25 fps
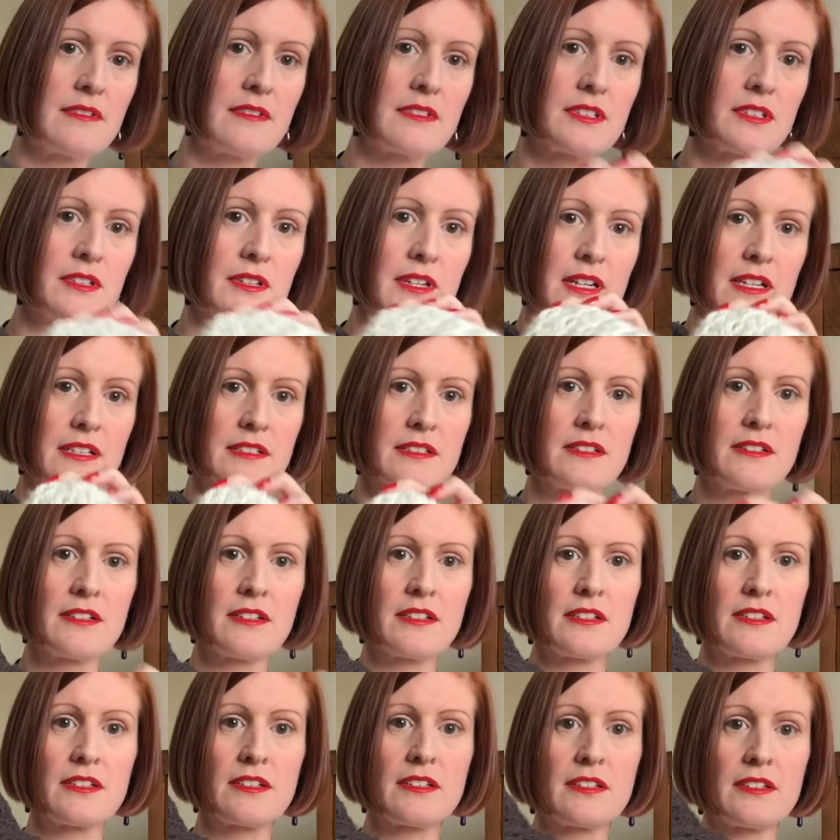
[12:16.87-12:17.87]
so it has a
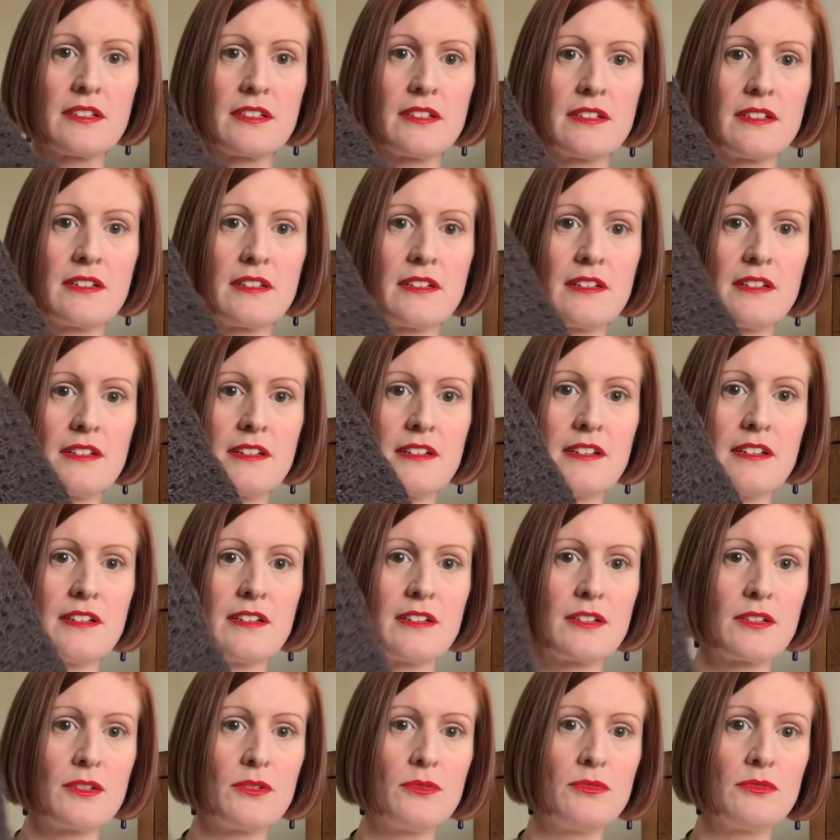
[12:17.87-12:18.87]
nice
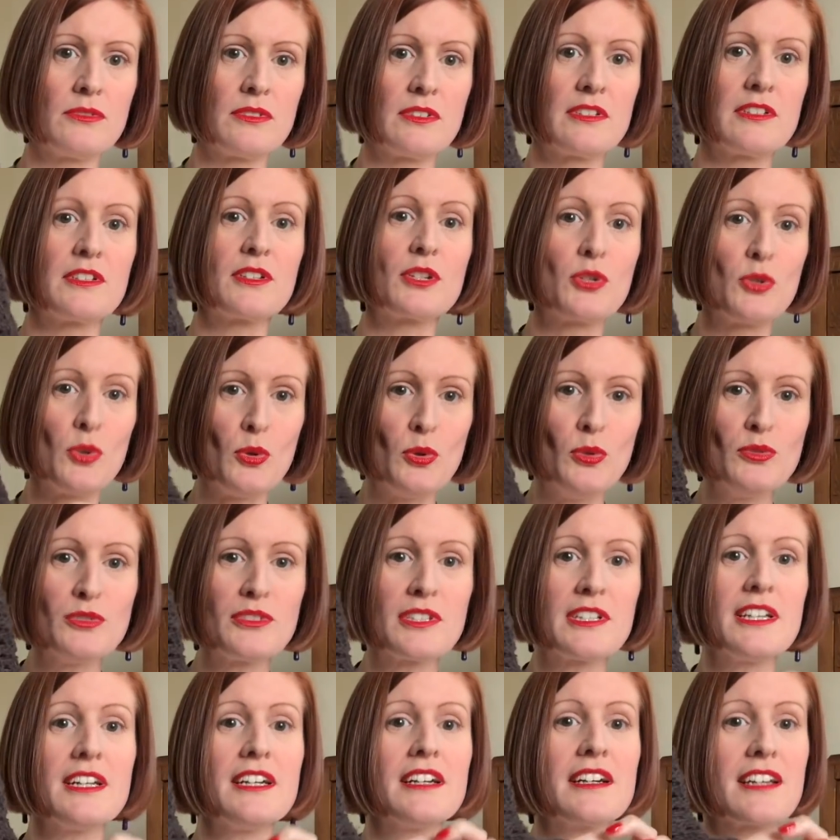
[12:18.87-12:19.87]

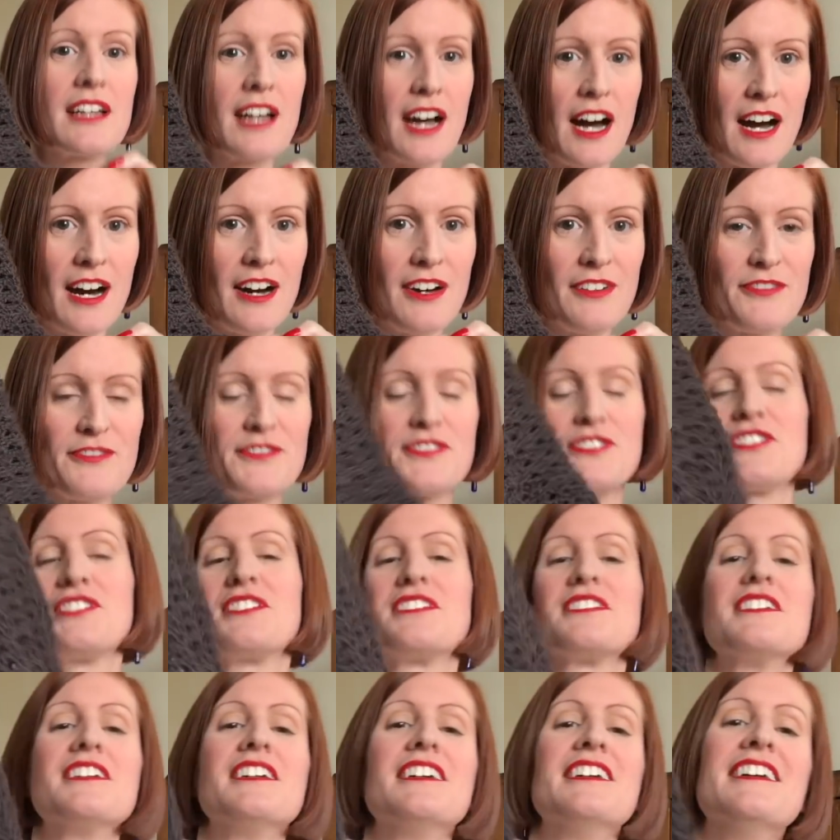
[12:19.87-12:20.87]
gauntlet
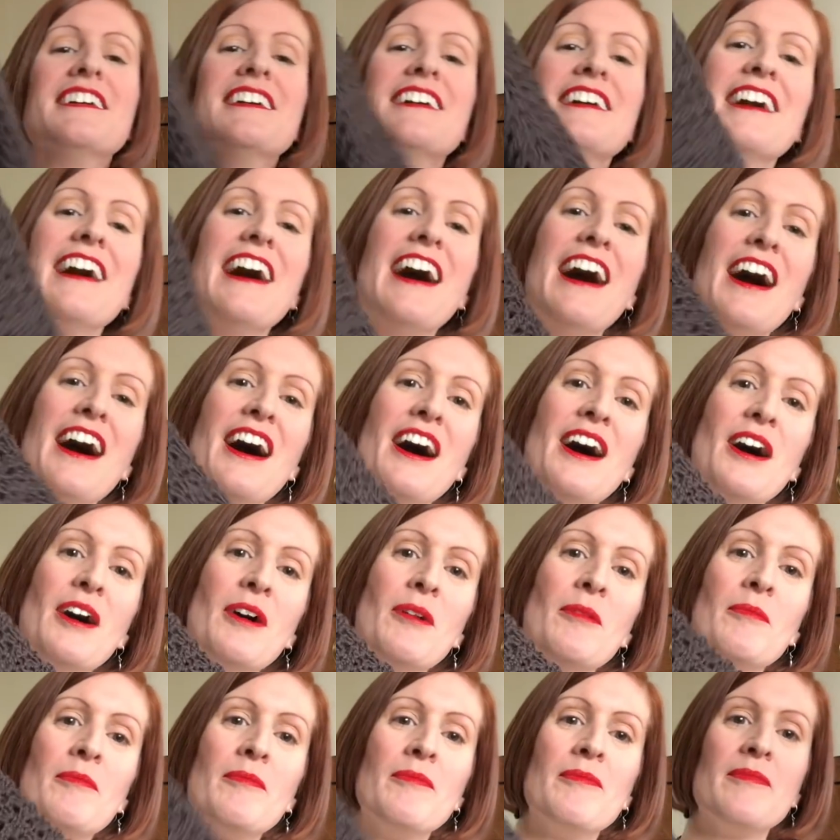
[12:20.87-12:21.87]
cuffs.
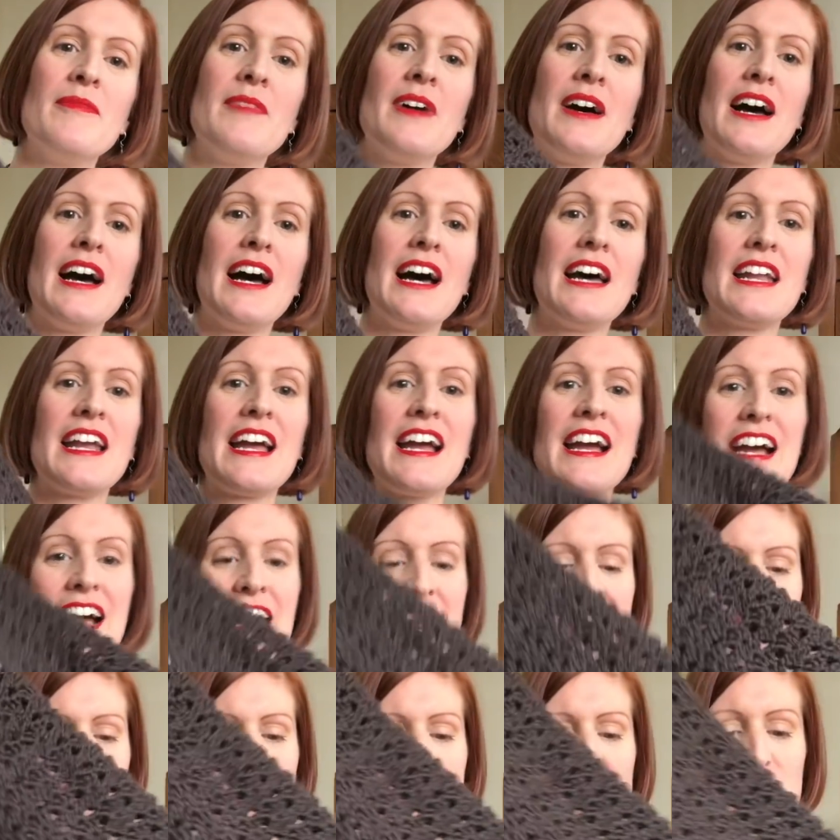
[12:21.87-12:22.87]
And it
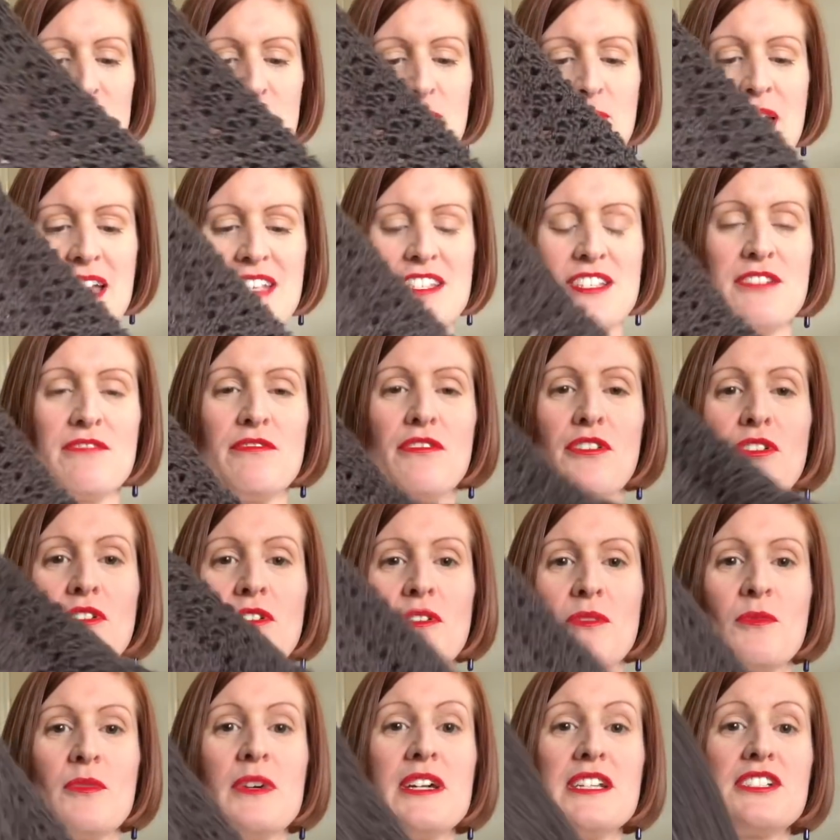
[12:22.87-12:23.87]
actually looks better
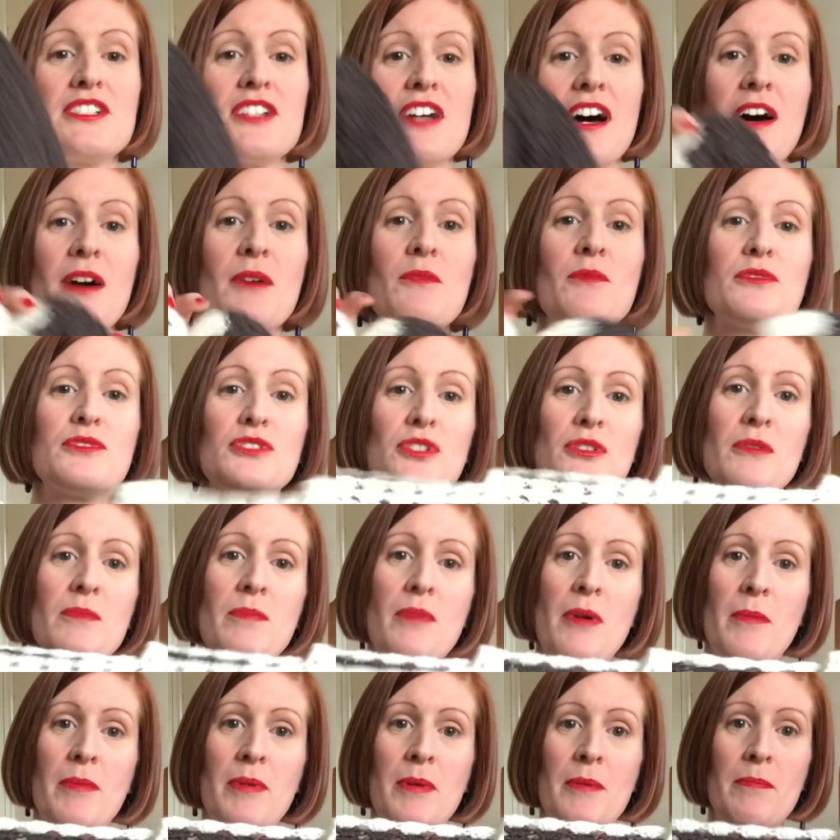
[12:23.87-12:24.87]
on, which I will do a
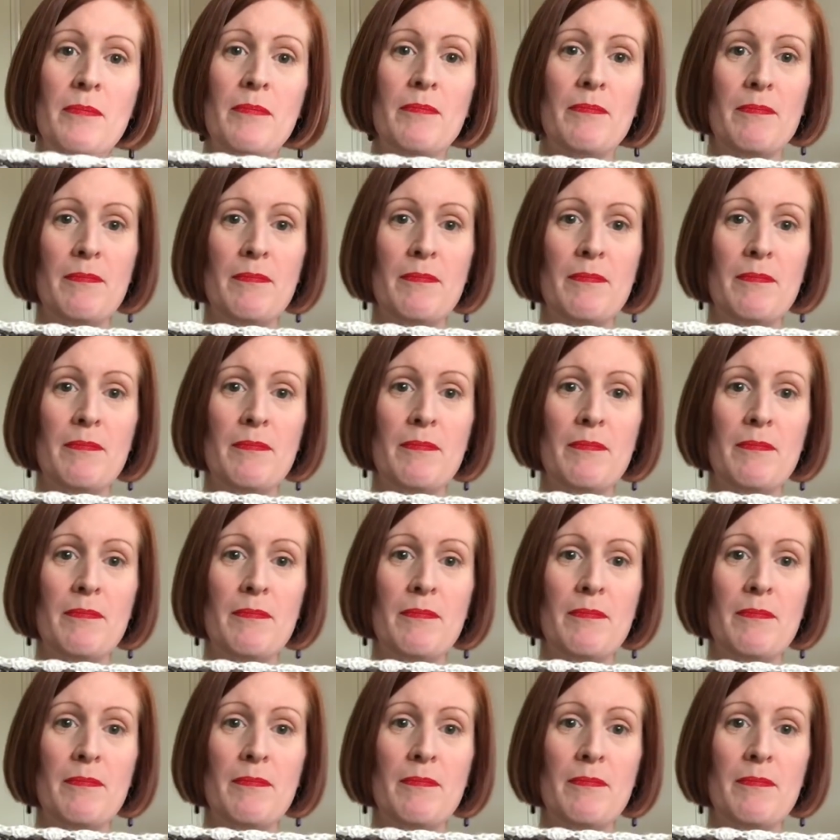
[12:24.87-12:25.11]
proper